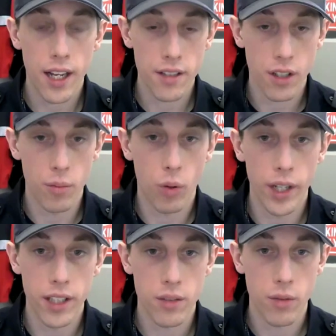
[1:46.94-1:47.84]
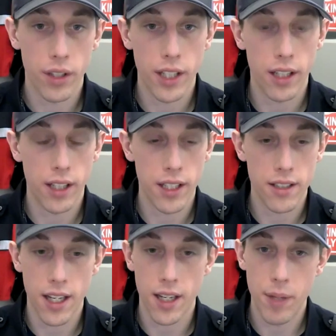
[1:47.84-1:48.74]
that's a good point as well. Yeah, like you
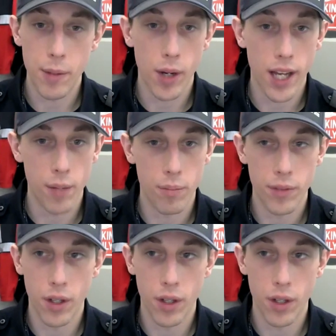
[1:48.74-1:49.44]
say, people kind of,